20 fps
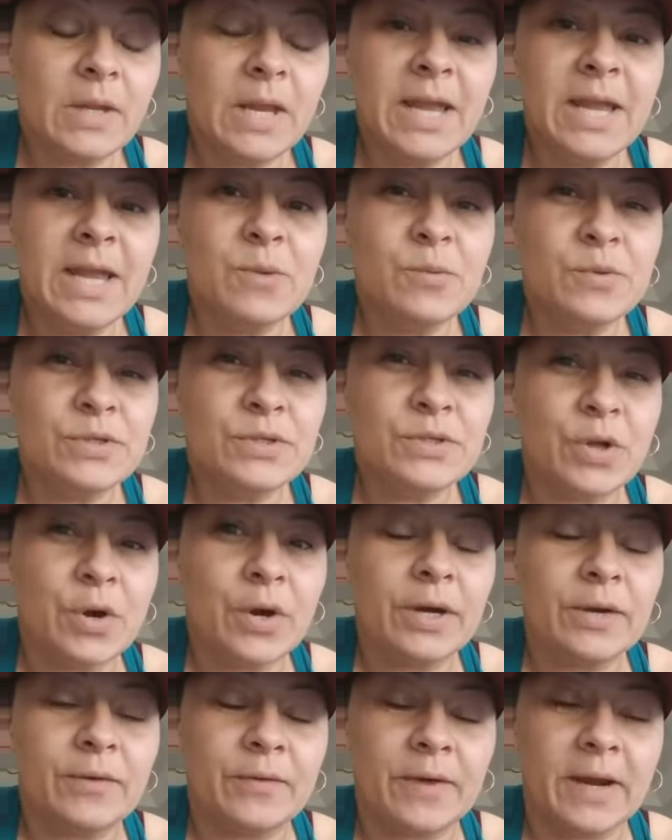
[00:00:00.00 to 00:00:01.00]
it was
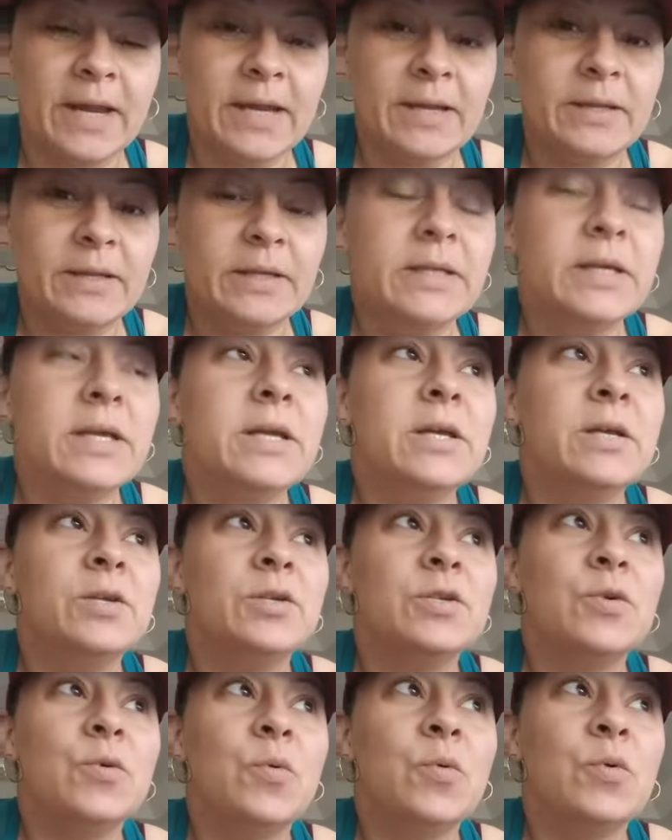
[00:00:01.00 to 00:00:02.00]
dark, right?
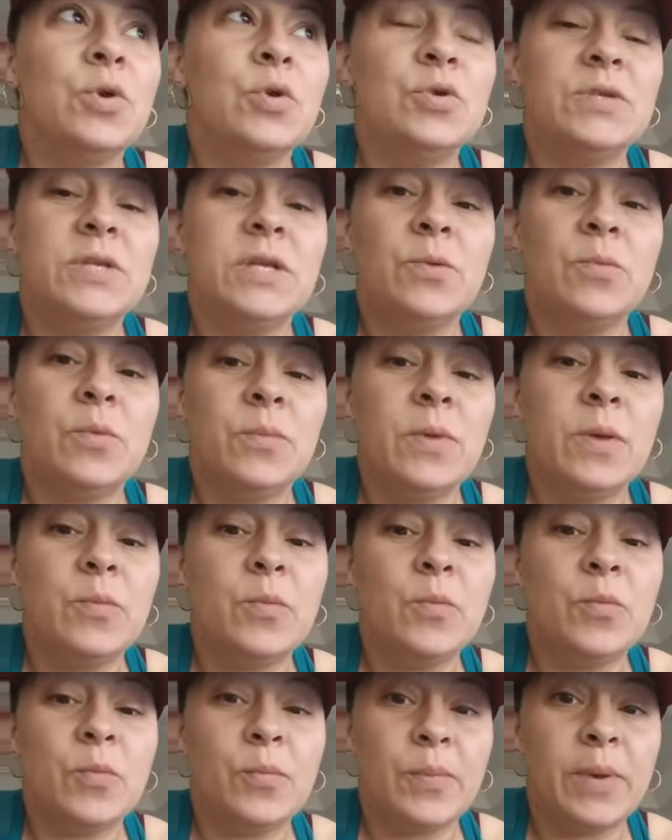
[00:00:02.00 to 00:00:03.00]
So usually when
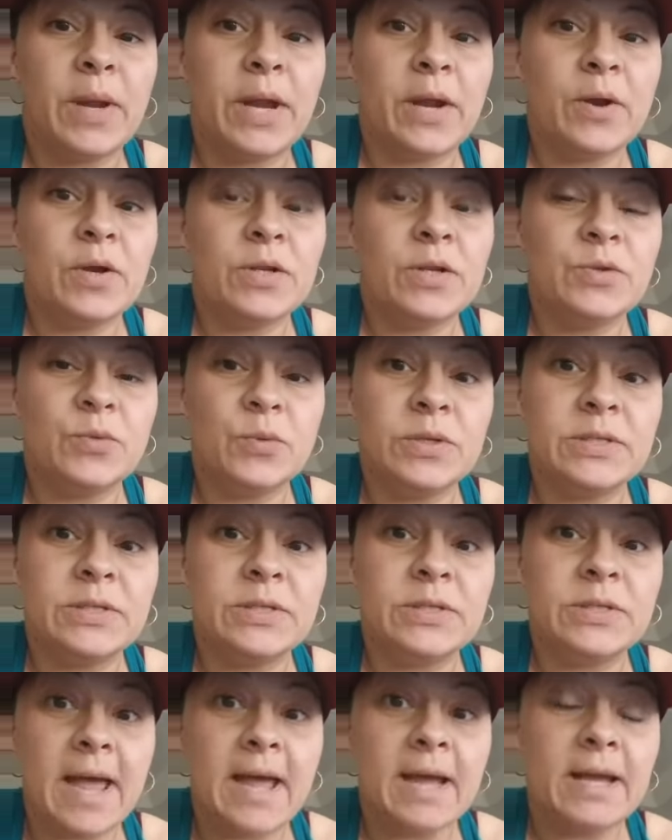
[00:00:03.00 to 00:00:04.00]
people prepare to
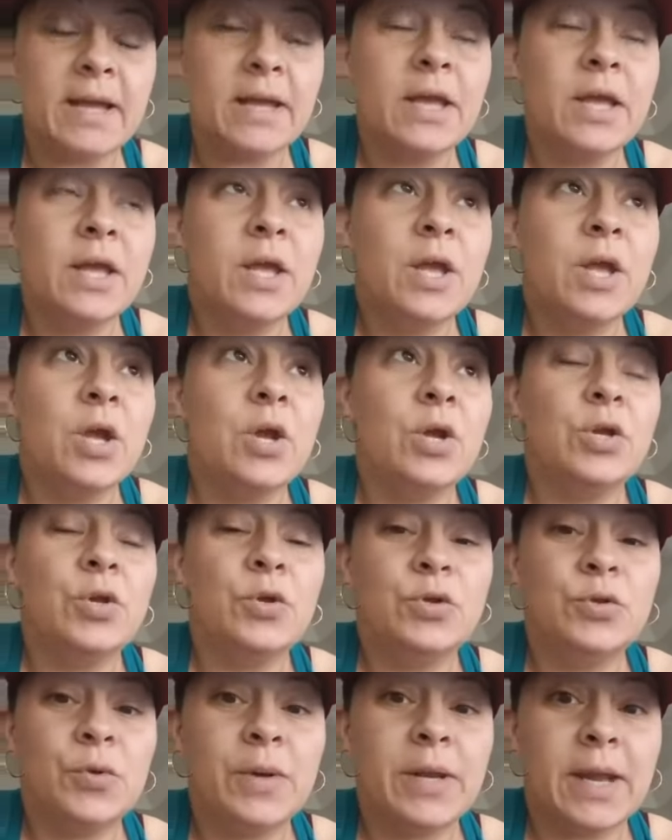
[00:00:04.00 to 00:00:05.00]
attack, you
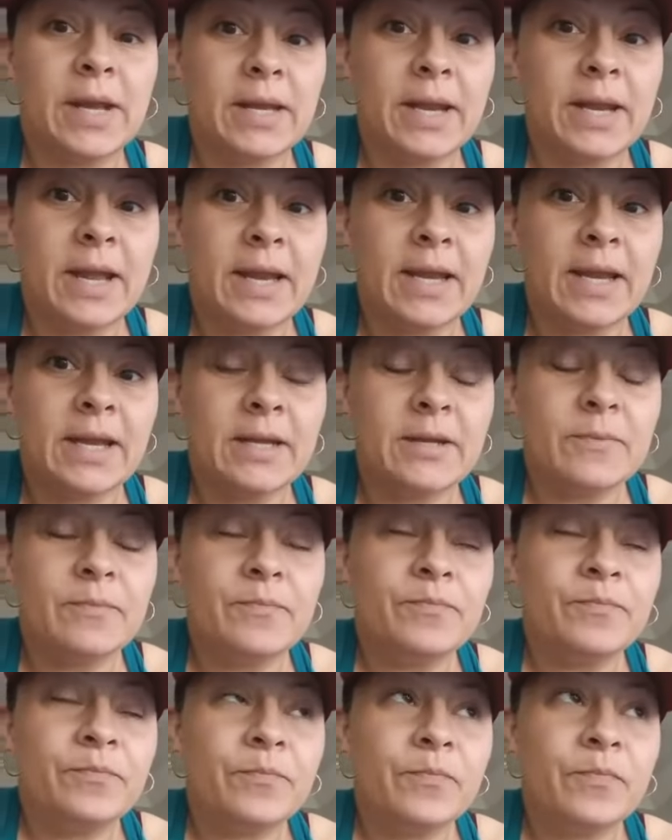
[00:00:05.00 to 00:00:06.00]
do it at night.
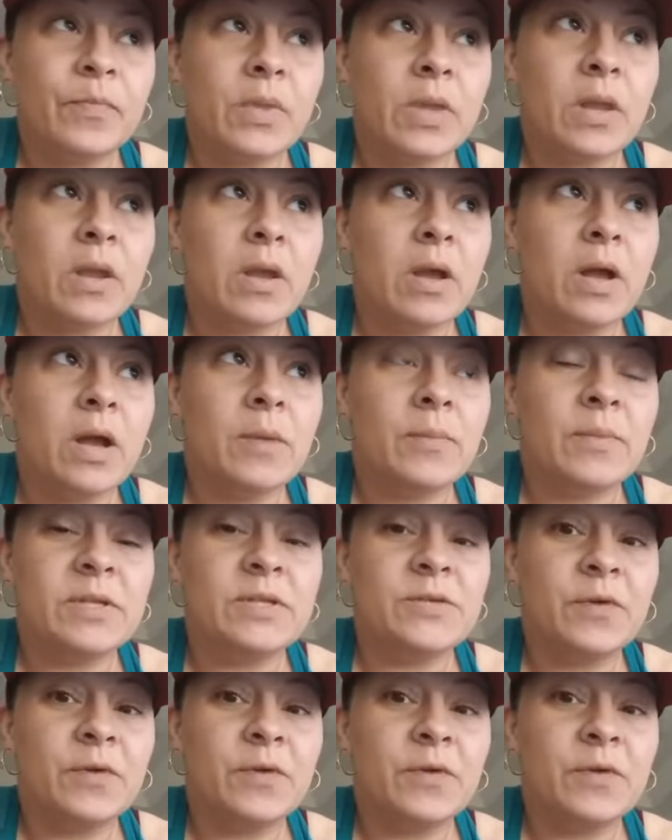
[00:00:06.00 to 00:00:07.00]
Um,
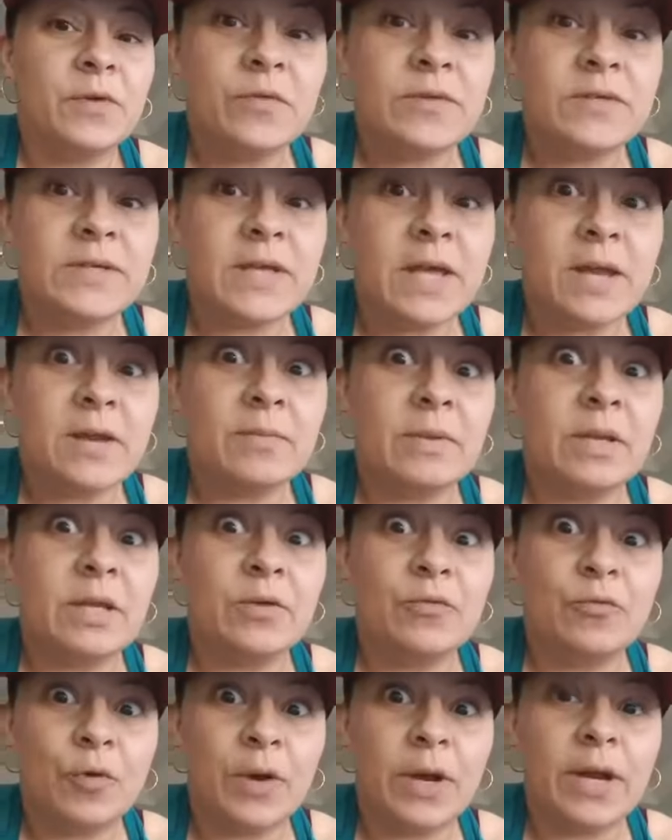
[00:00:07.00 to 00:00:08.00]
it's very solemnly
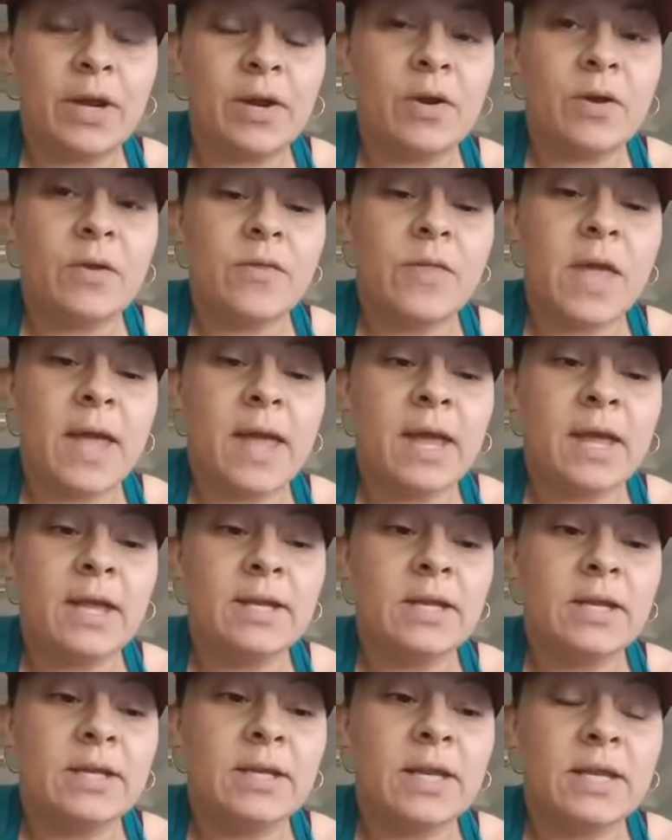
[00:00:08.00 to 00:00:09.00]
rare
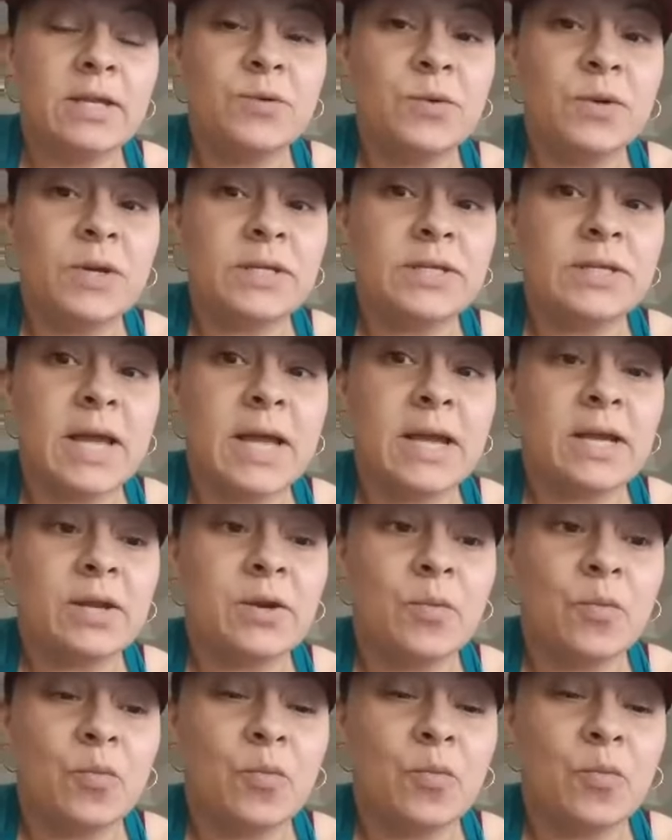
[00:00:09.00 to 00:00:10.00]
that they do an attack in
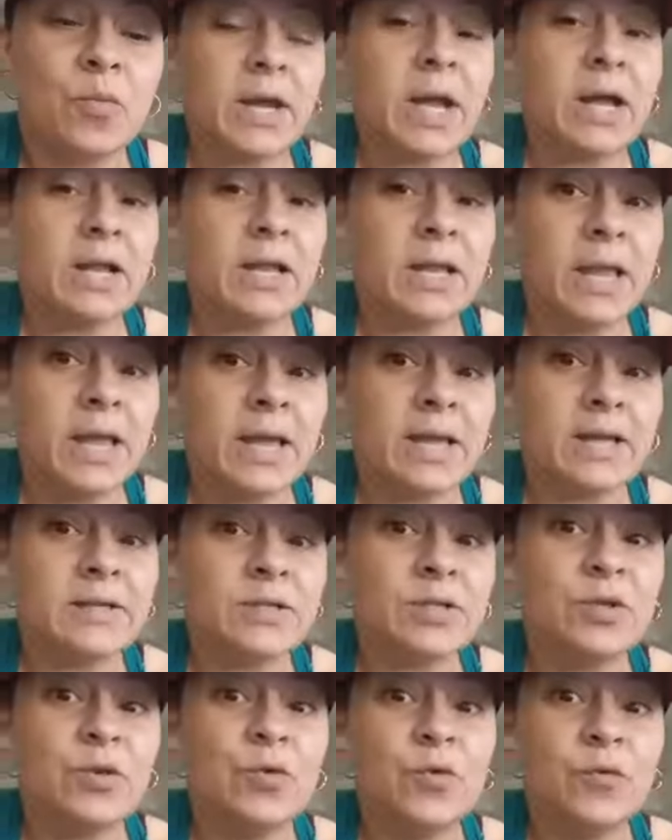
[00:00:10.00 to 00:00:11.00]
the morning
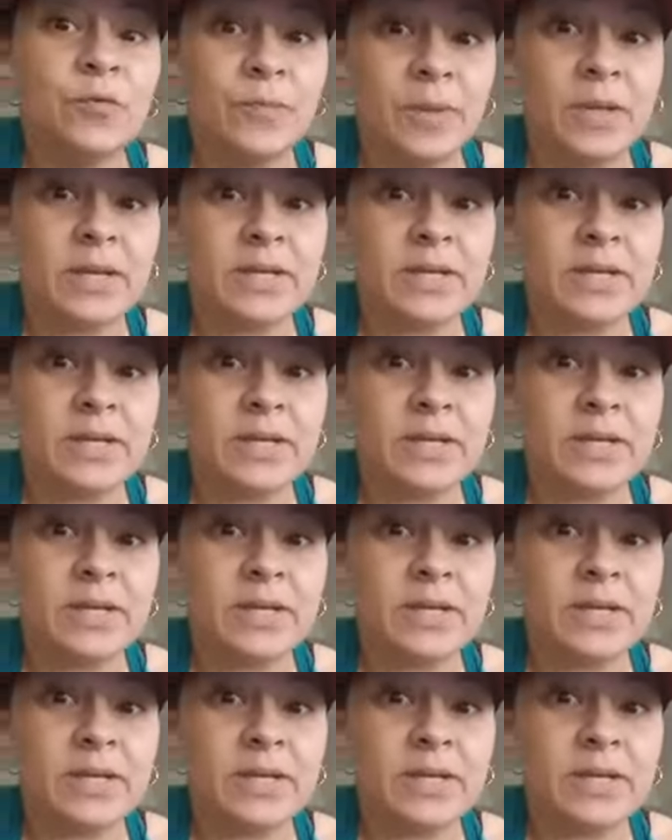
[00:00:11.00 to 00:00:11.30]
unless you've been